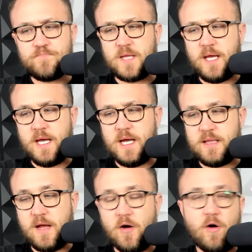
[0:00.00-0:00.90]

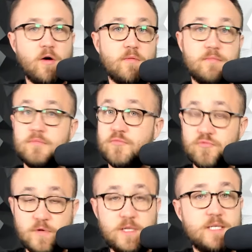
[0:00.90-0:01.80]
And they are
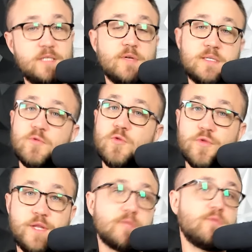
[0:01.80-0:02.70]
really doing some cool
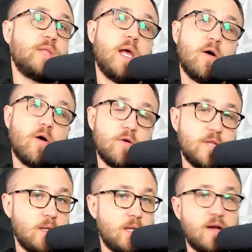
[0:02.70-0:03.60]
things with AR
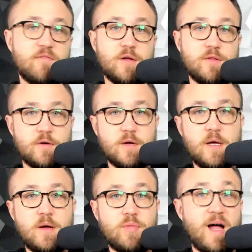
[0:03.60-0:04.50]
that a lot of other
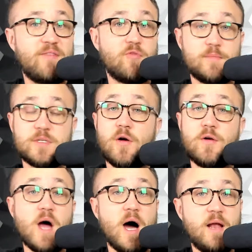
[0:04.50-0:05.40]
platforms are
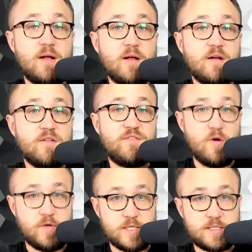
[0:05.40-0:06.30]
not
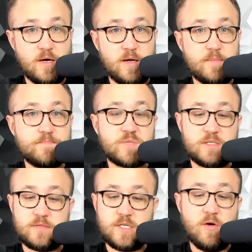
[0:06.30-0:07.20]
focused on.
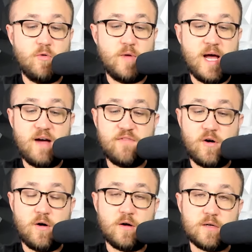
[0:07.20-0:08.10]
So we have
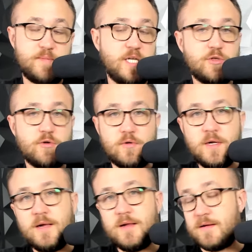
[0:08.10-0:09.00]
our Spatial,
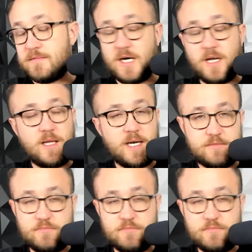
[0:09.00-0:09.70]
got a lot of